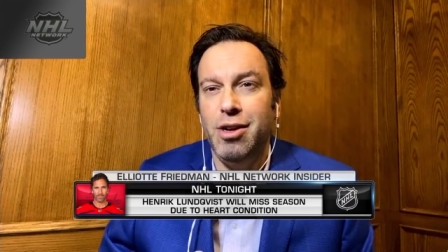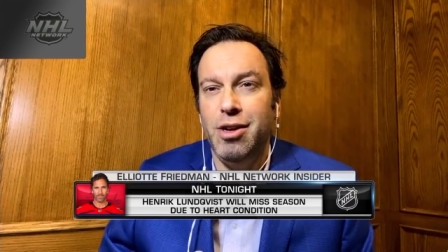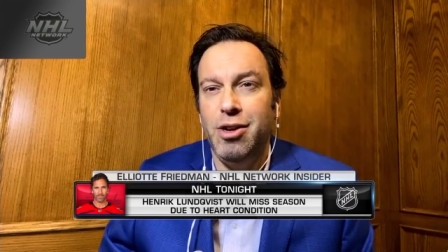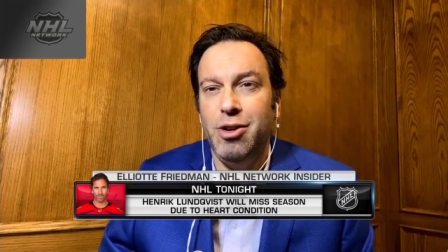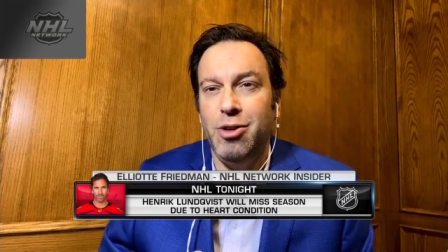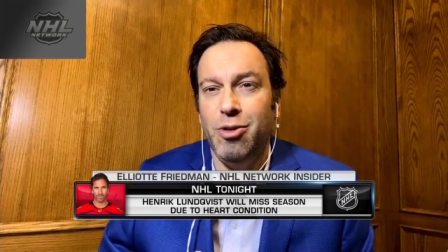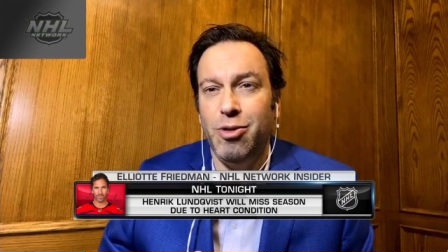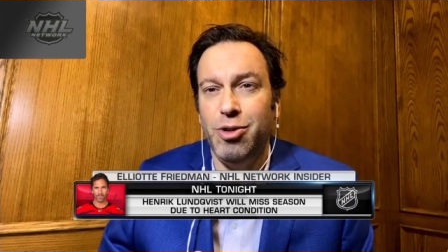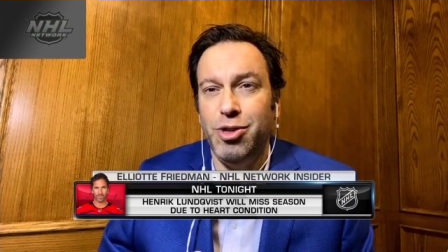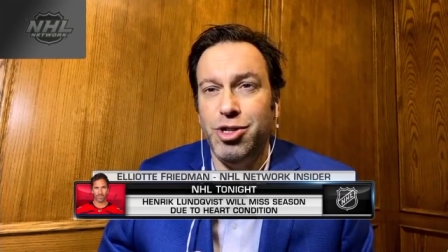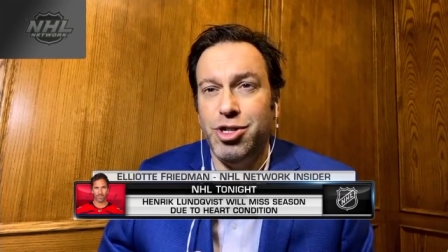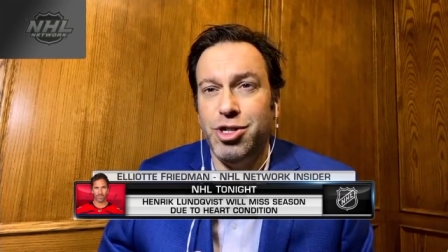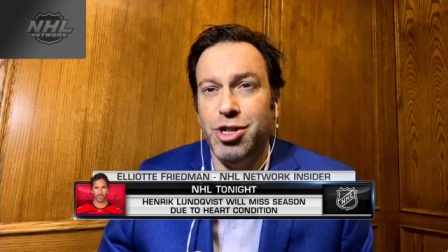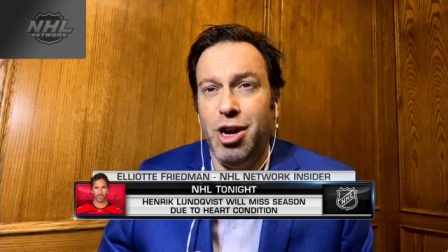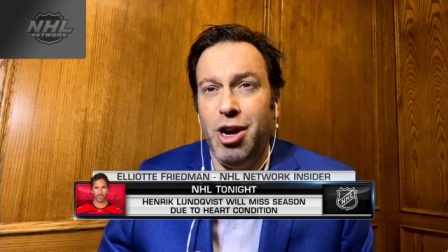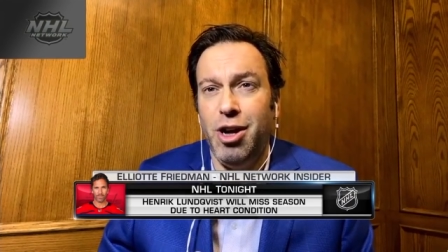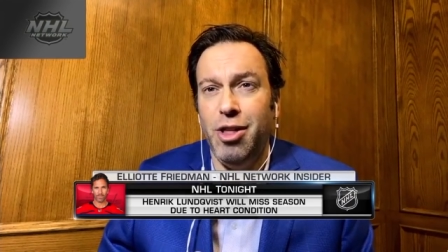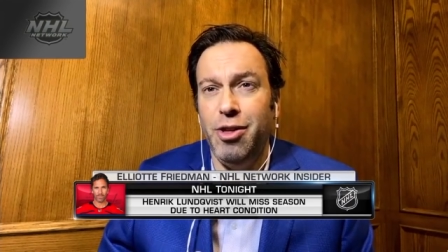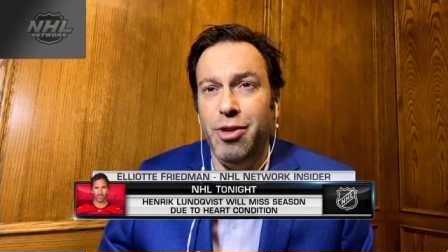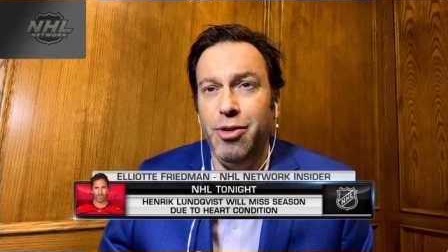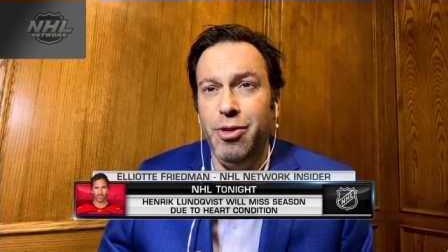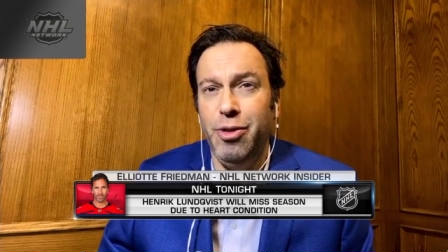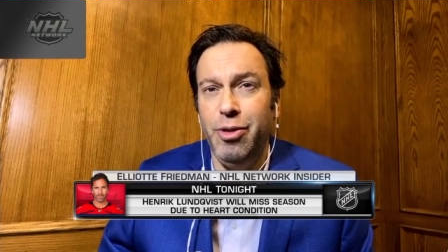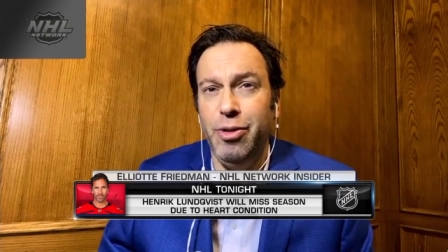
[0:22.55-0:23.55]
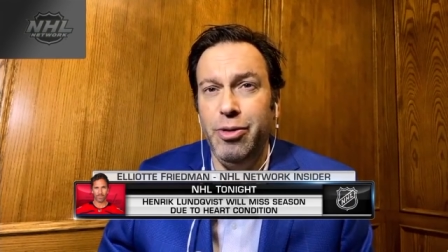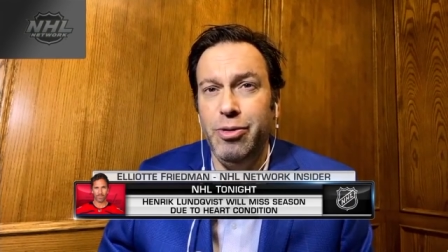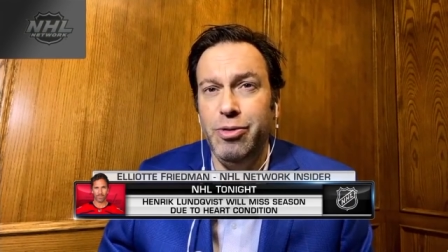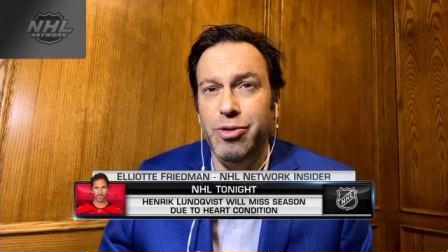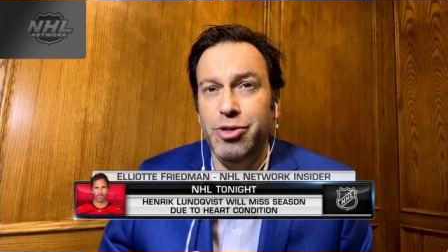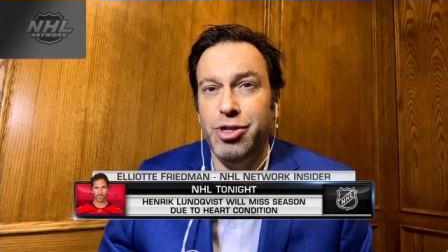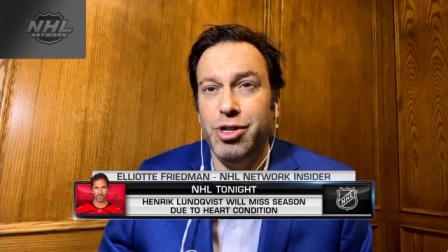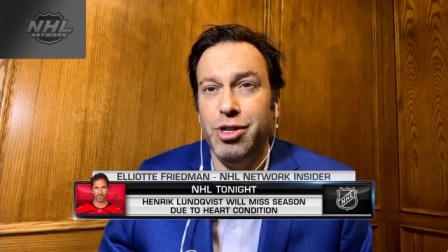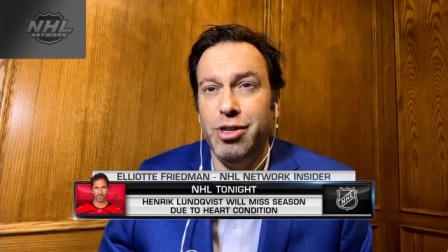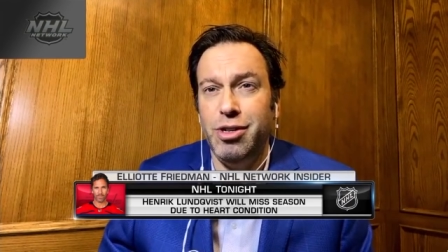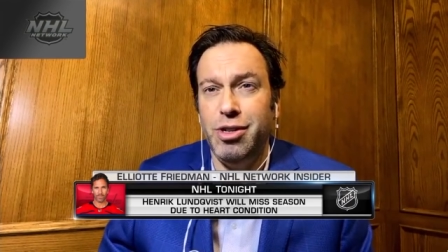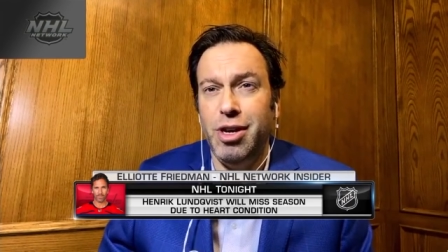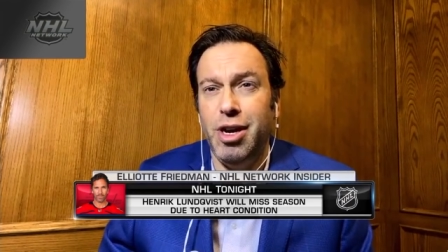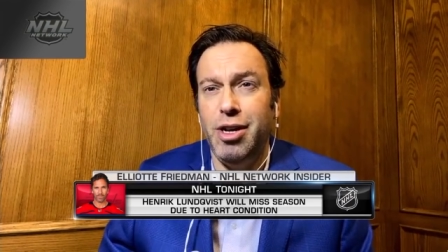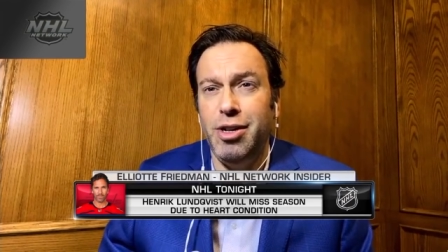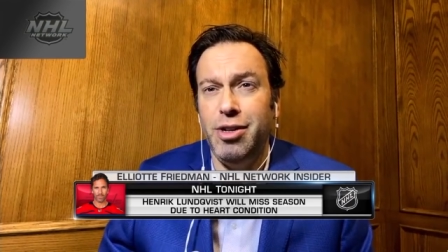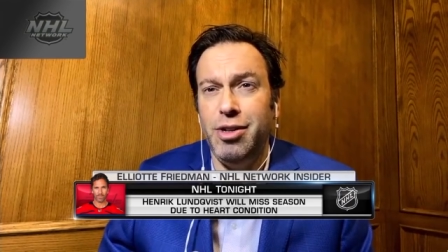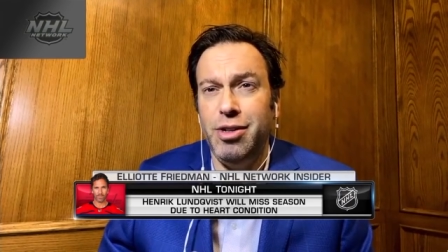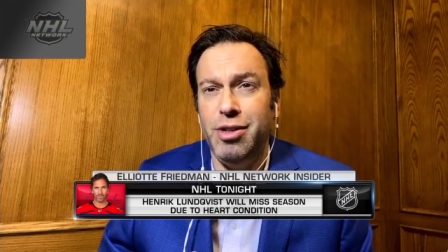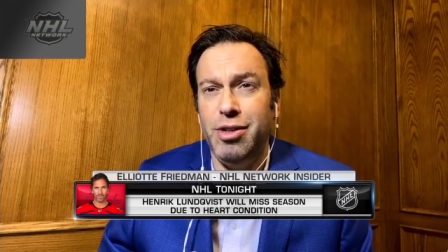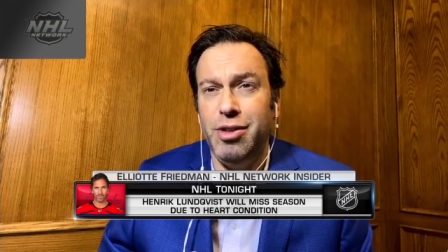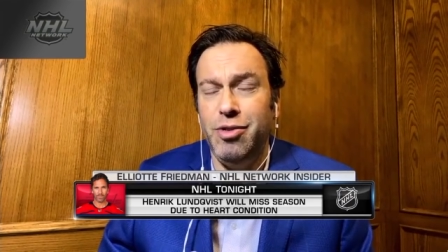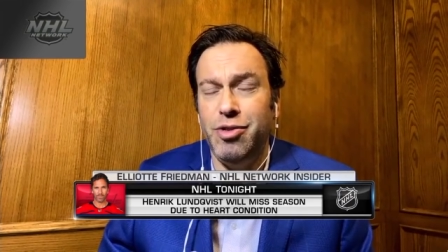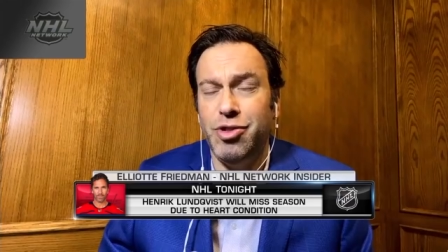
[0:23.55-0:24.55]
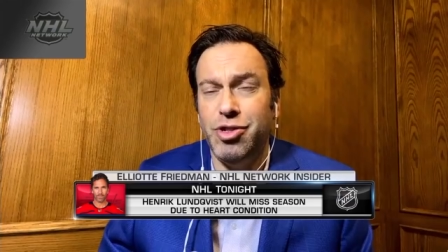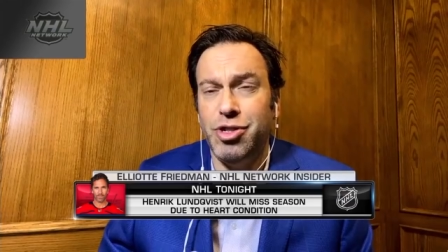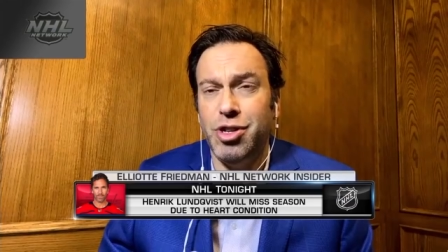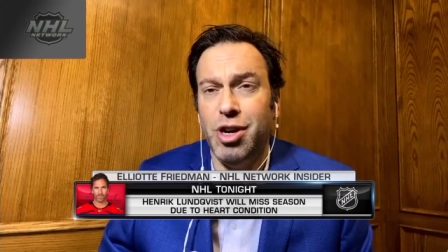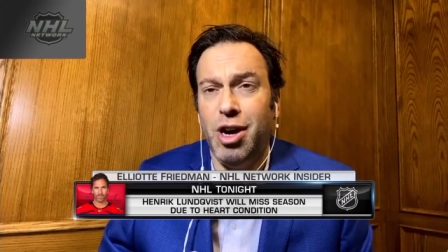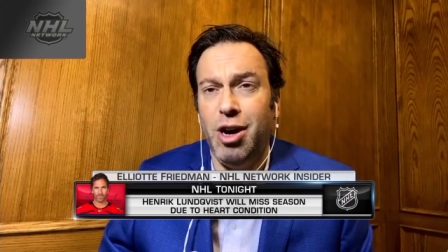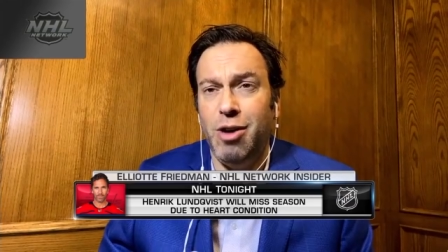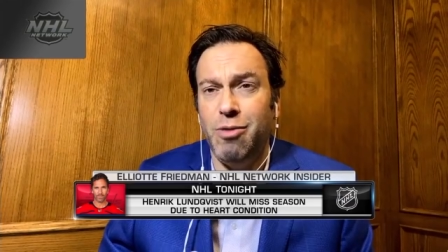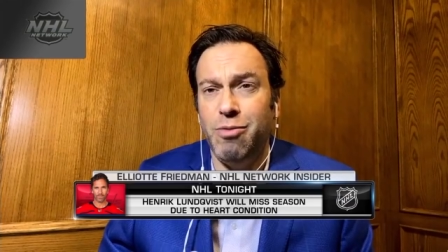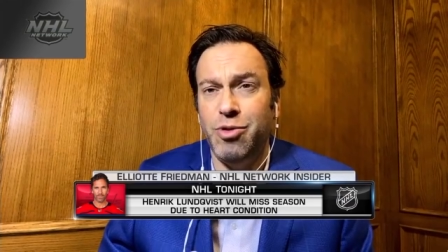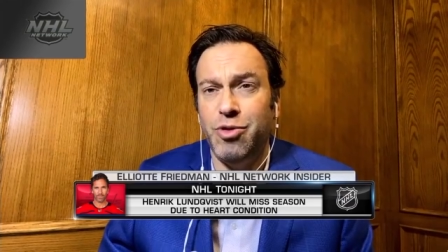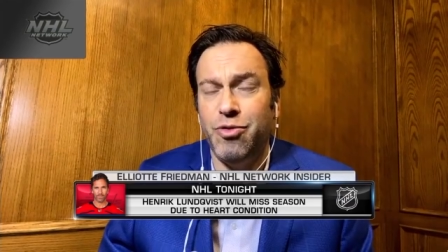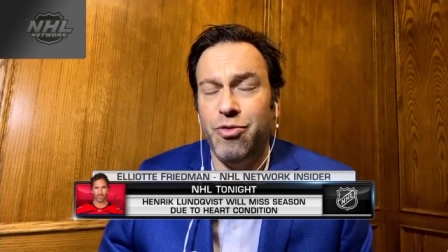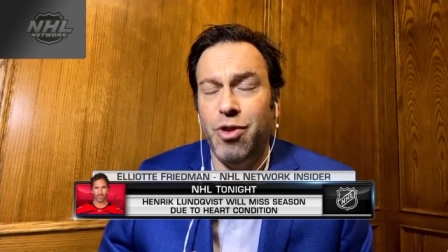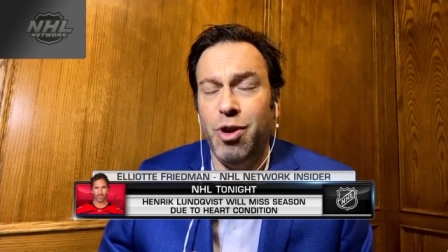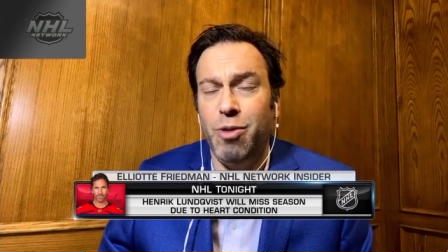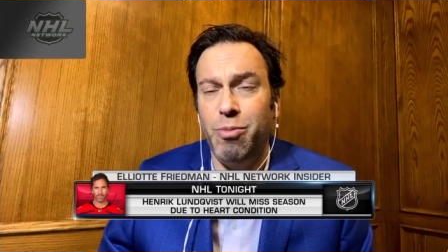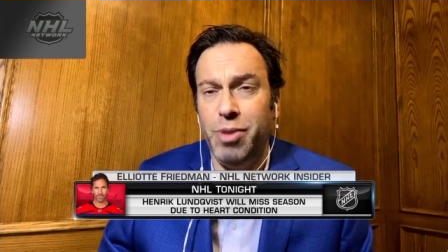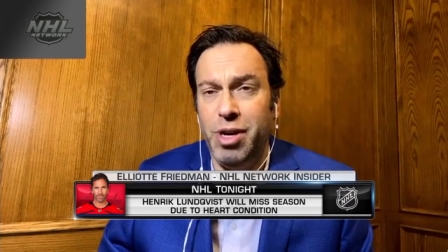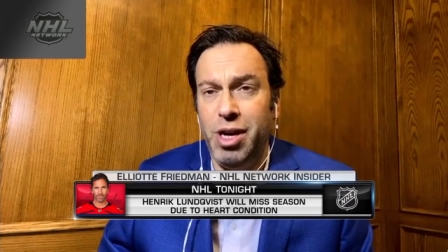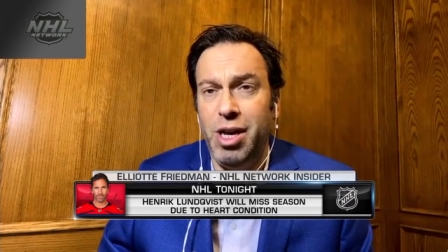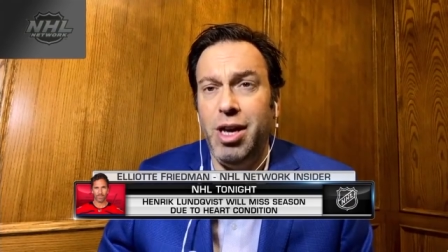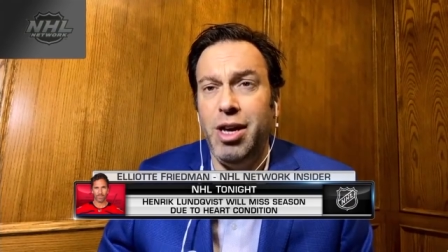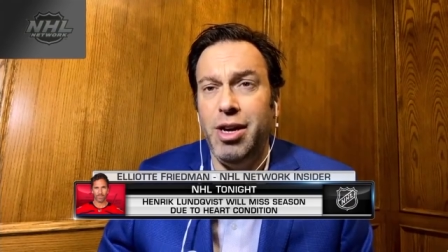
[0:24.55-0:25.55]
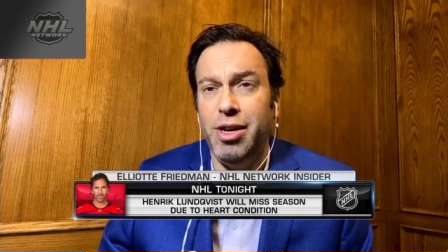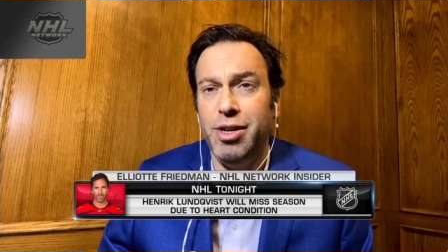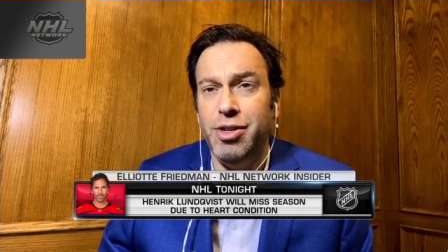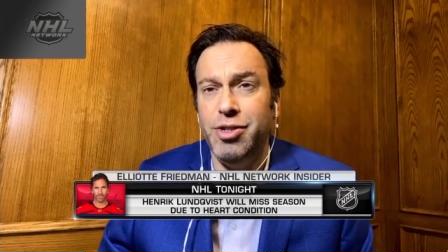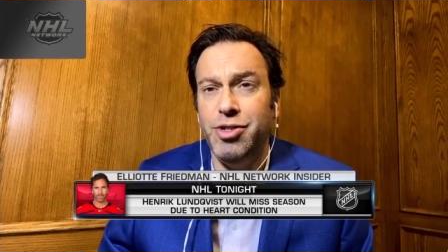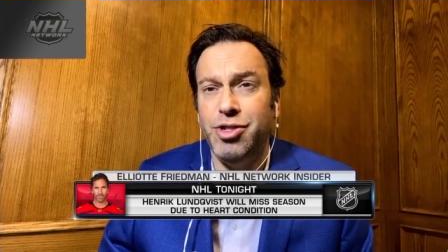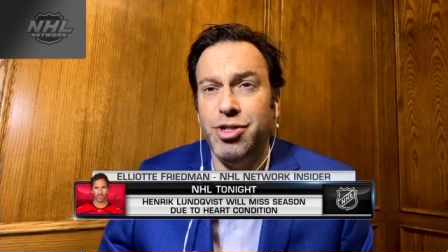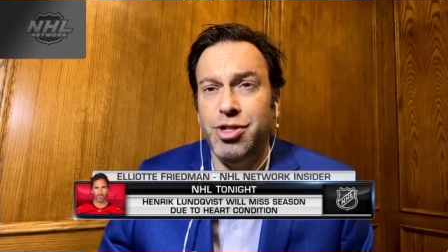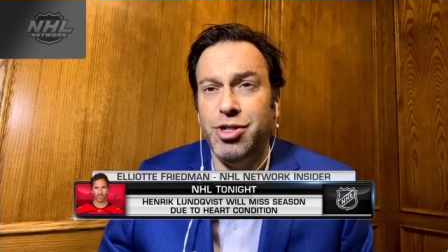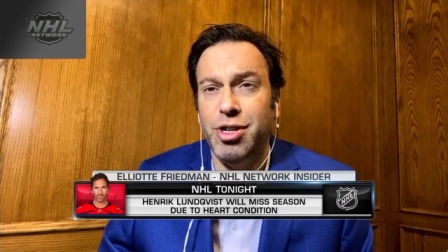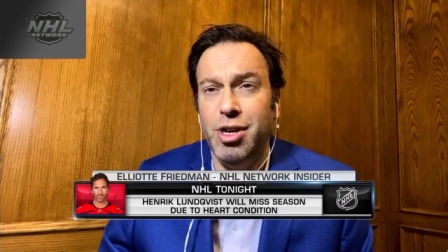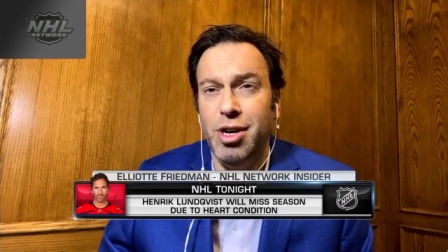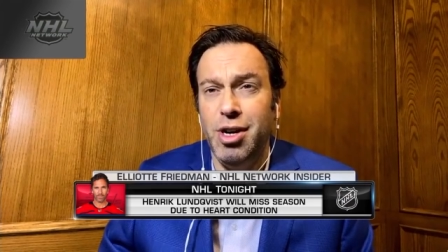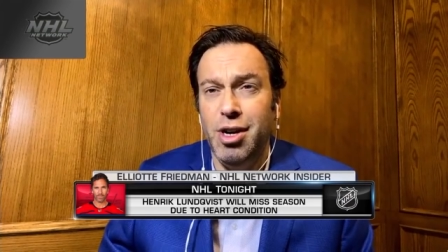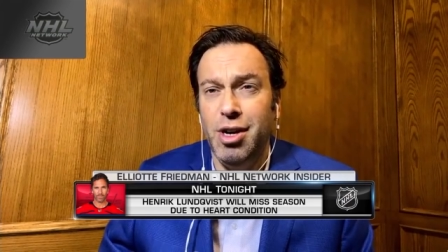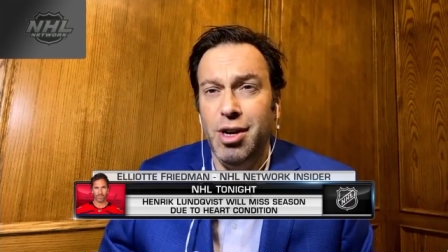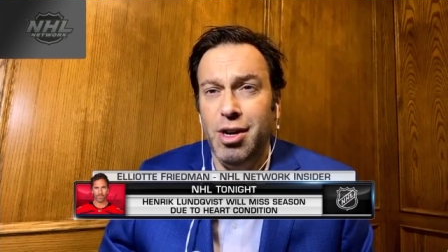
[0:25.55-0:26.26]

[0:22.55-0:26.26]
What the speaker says: You know, you saw the news and you saw it was from his